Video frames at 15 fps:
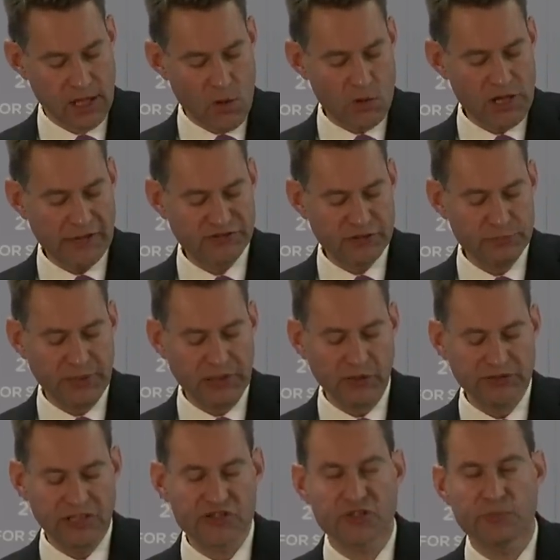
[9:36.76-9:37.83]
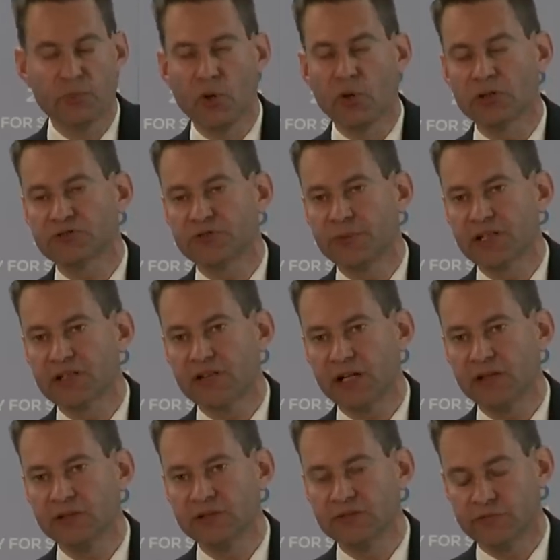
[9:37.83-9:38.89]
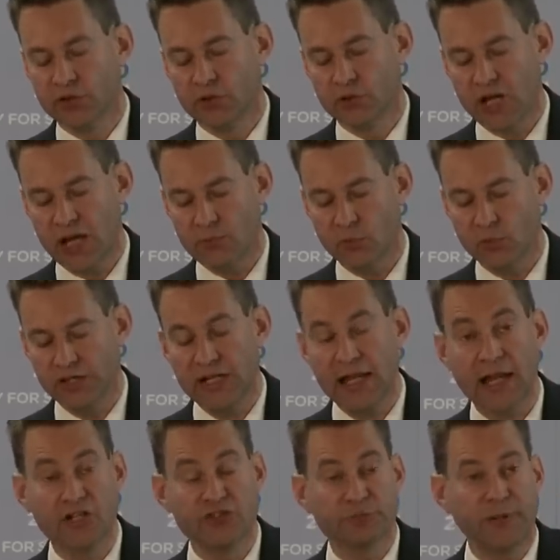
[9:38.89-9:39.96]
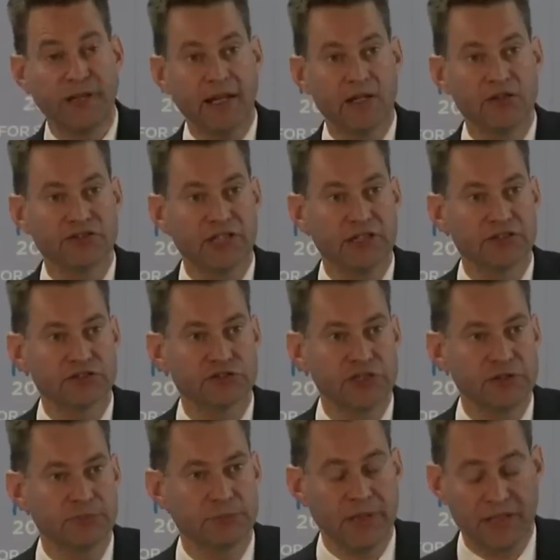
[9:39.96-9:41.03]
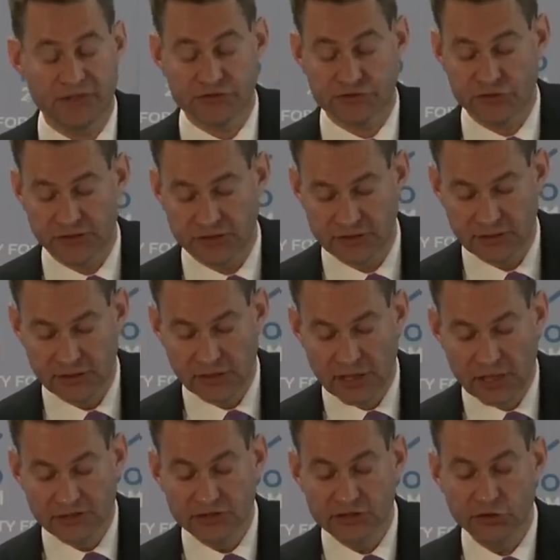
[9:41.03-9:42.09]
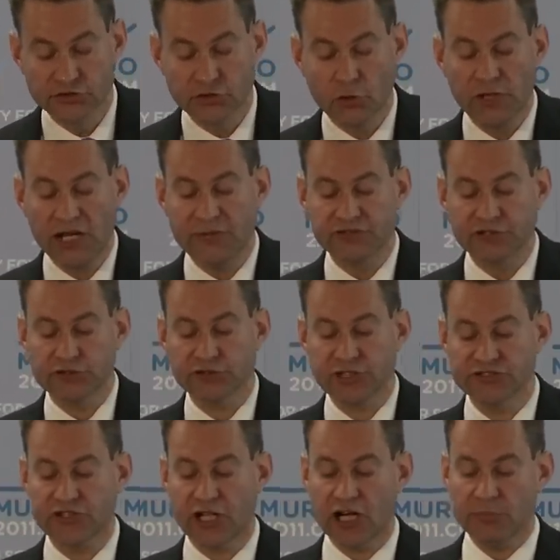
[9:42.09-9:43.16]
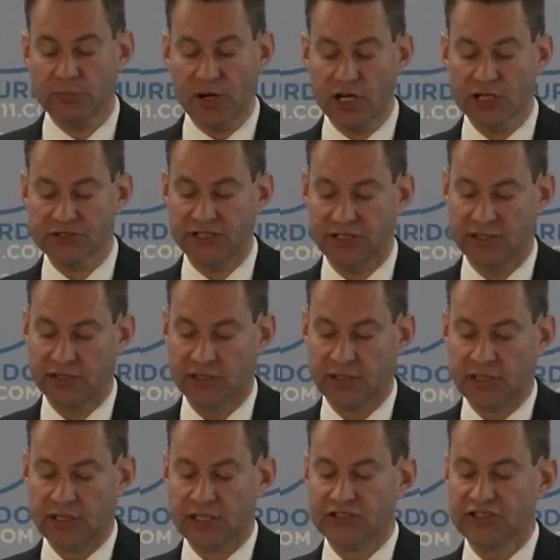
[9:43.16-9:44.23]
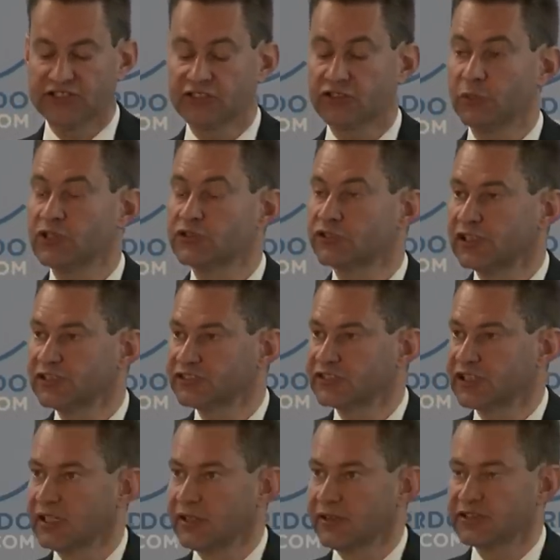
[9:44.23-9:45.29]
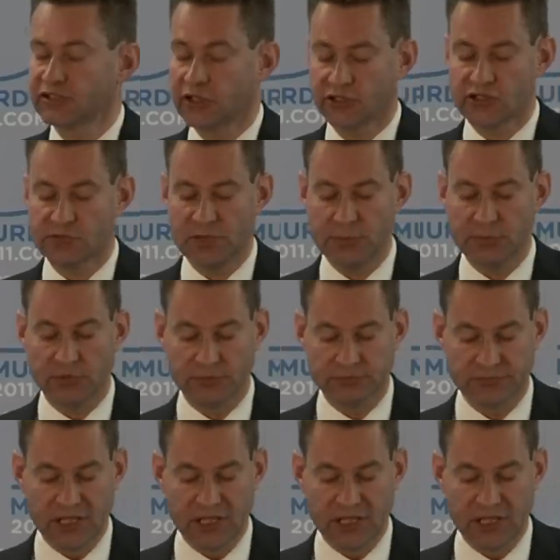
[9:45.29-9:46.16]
We have to build our support from the ground floor up, winning house by house and street by street. To do so, we have to trust our party, just as we trust the Scottish people,